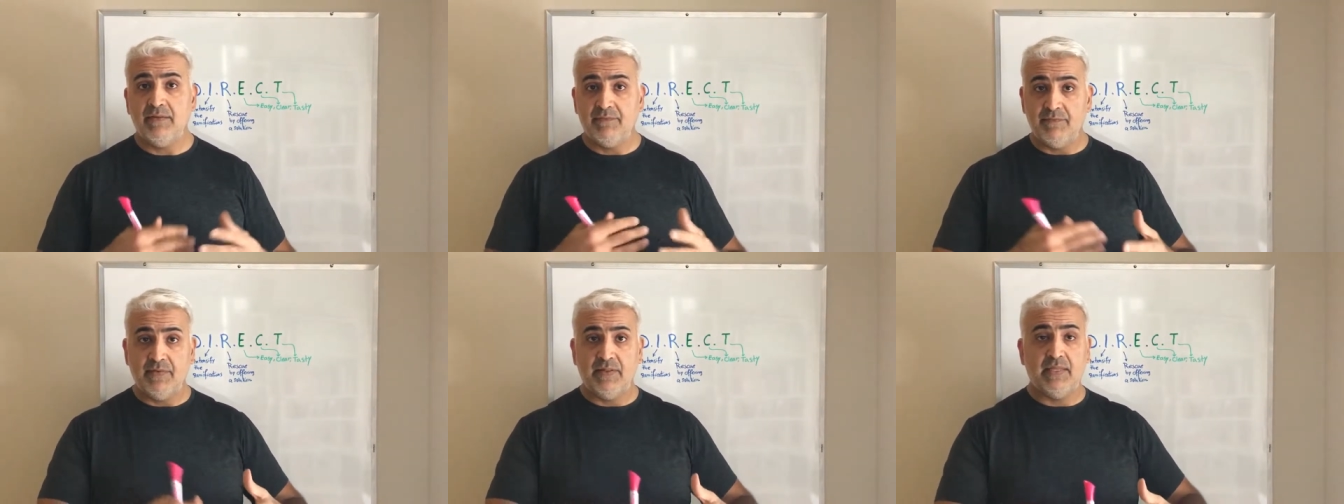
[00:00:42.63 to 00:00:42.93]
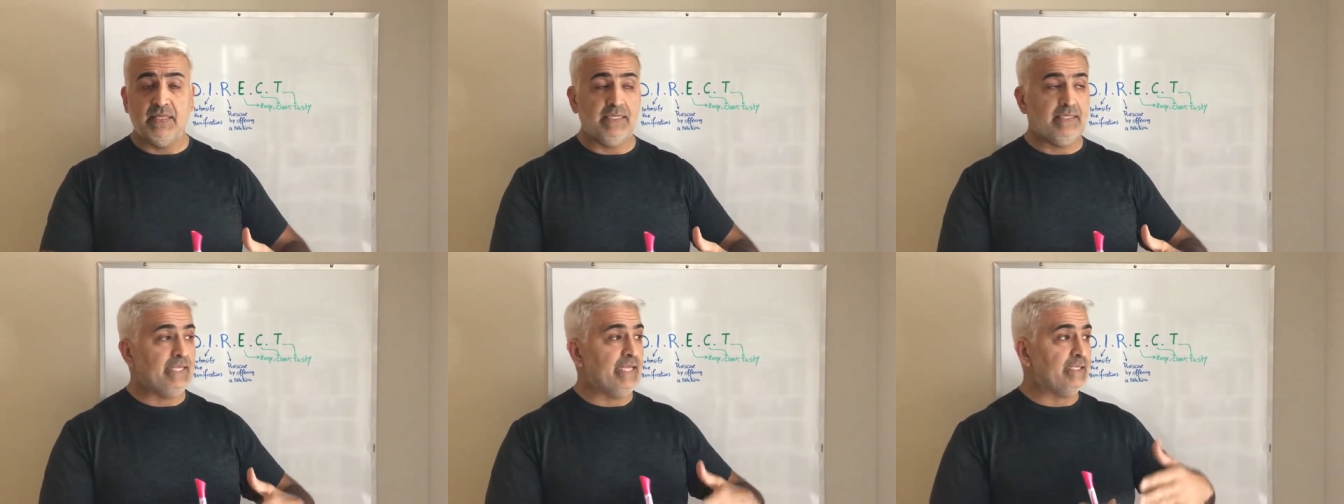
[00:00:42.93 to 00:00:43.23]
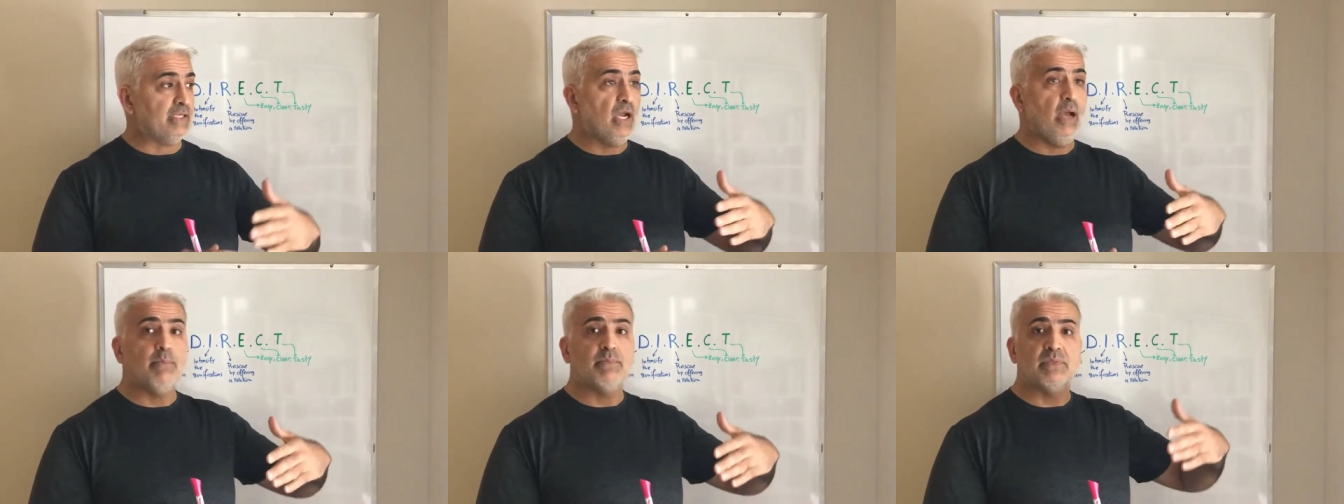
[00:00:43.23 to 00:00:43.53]
everything
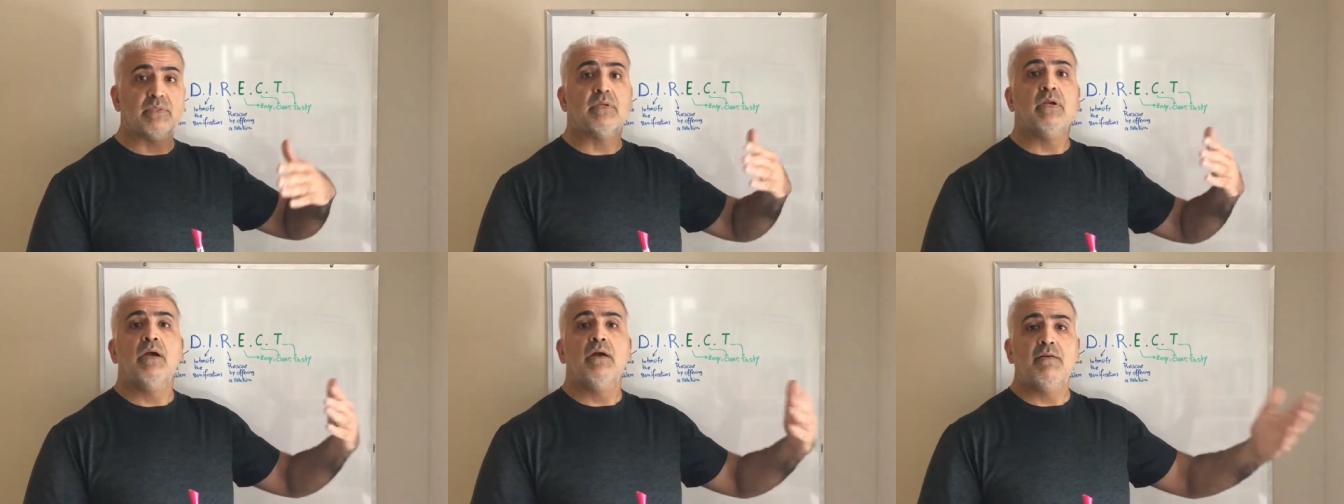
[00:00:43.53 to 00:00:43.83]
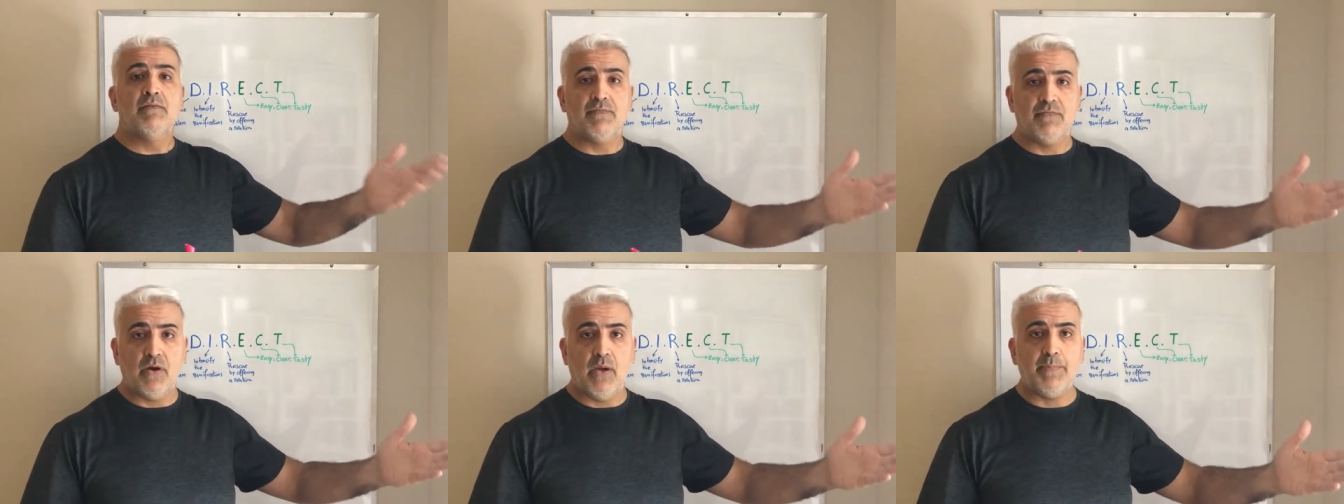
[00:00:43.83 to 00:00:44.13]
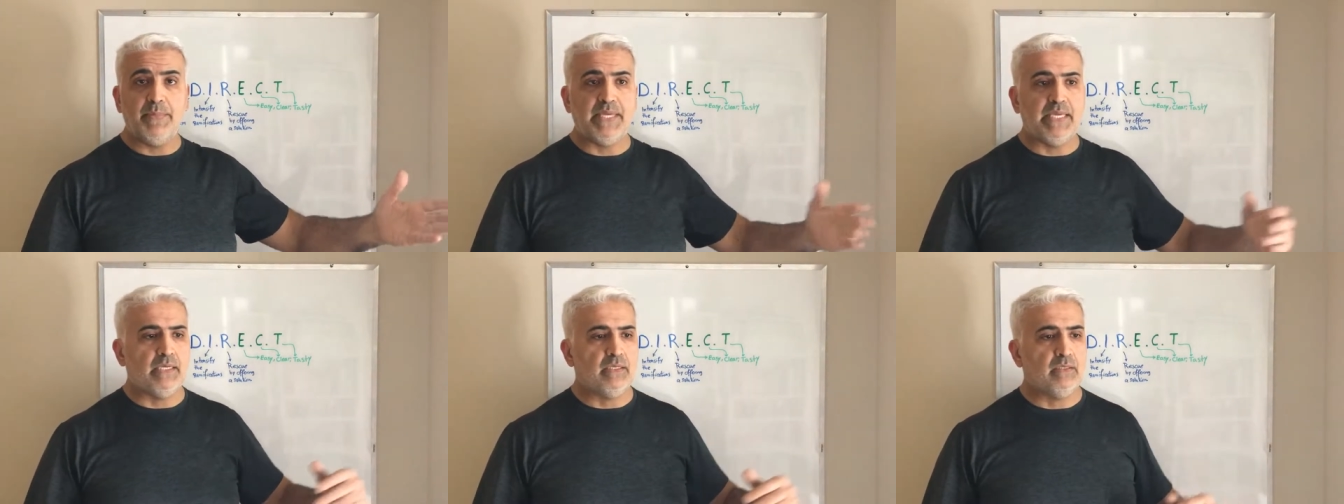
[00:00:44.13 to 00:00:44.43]
that comes
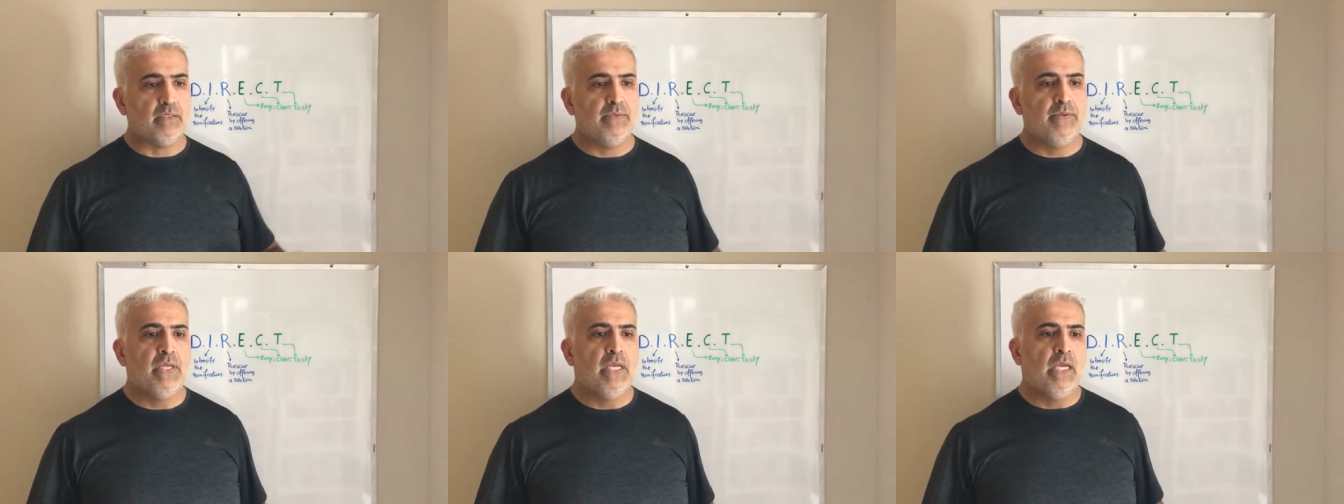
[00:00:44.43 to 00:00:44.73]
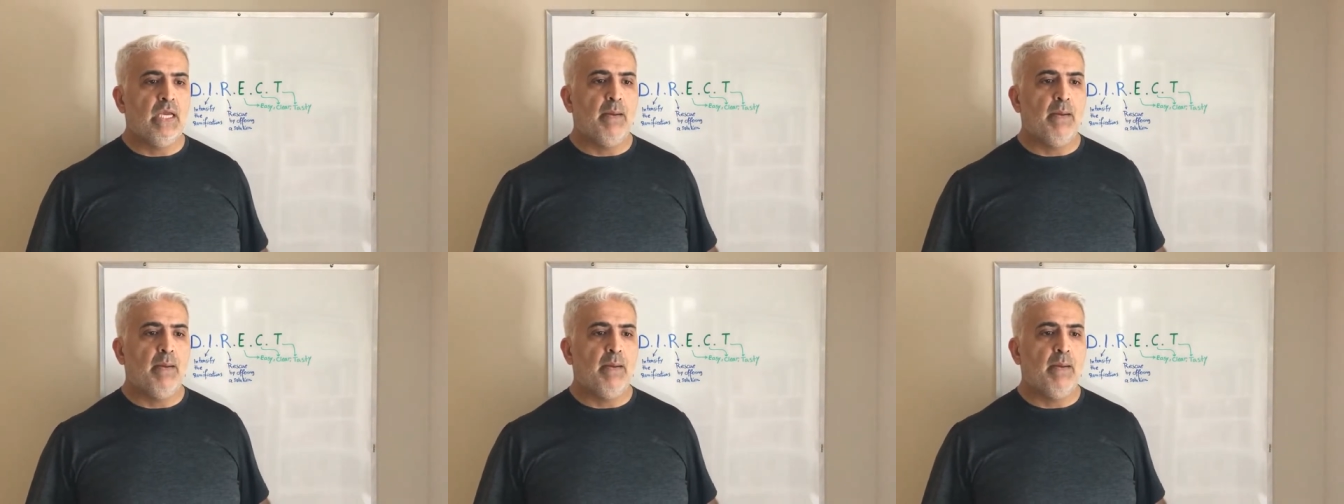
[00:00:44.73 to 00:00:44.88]
from here,